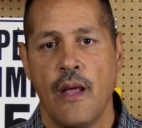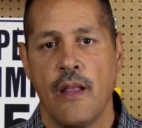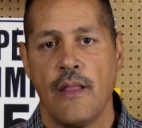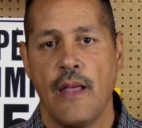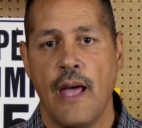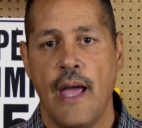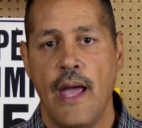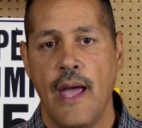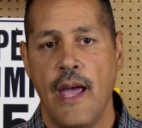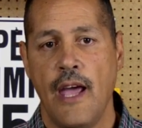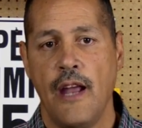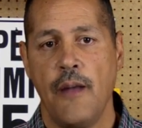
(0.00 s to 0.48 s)

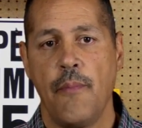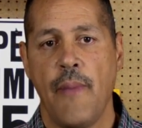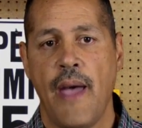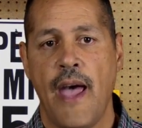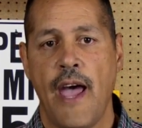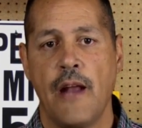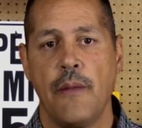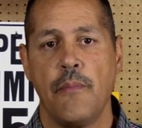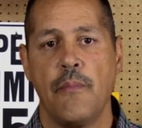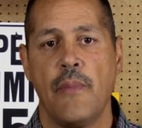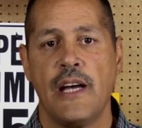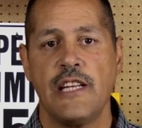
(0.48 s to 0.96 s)
The
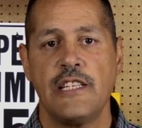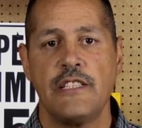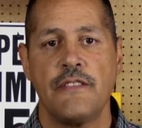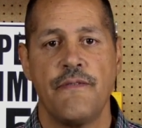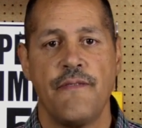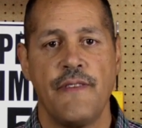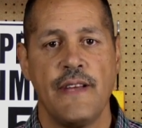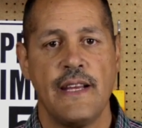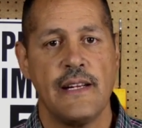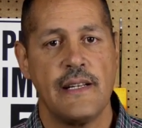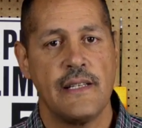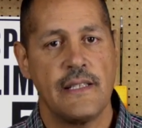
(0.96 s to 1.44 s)
headband must
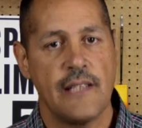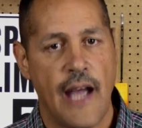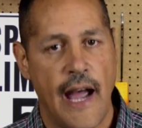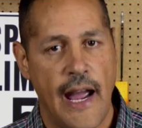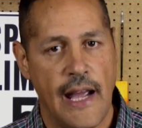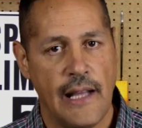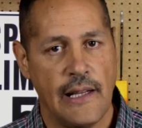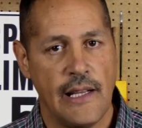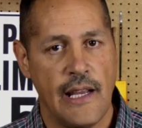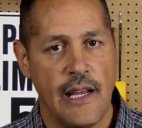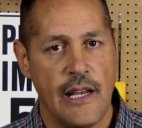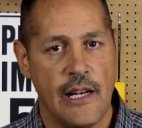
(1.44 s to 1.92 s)
fit
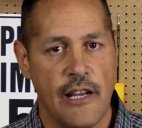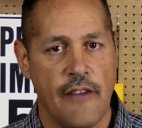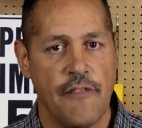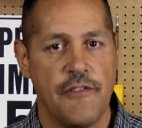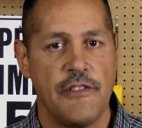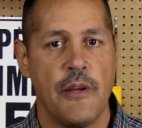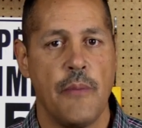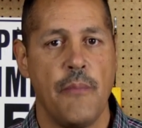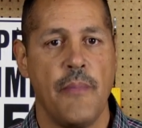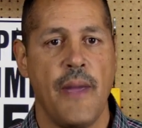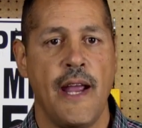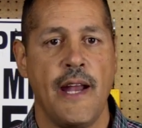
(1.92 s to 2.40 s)
tightly enough
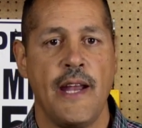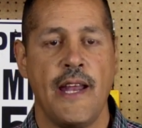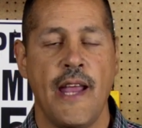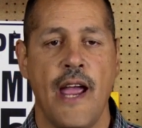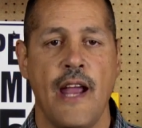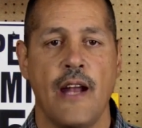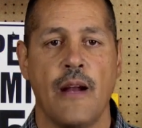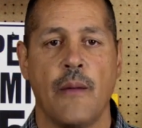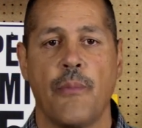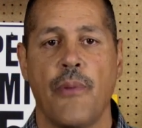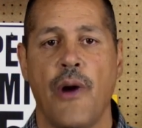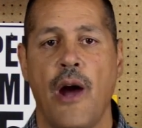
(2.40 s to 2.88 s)
to
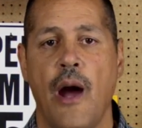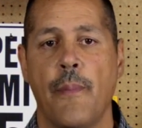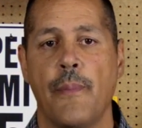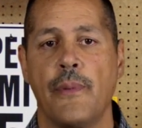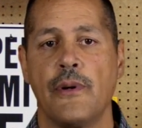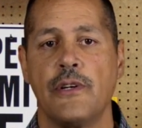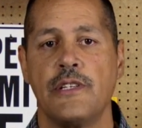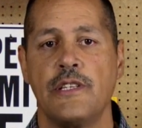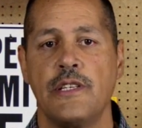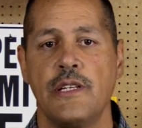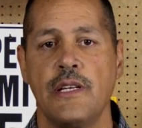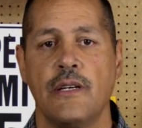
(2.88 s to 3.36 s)
maintain a
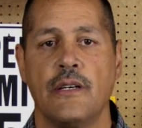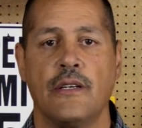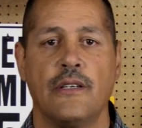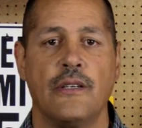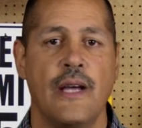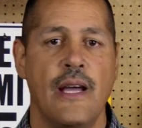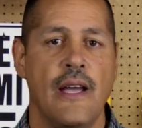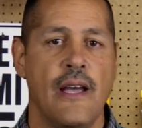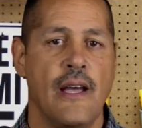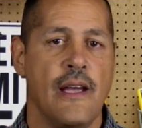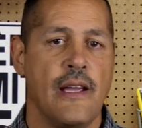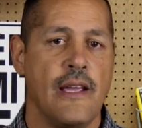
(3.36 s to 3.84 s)
proper seal,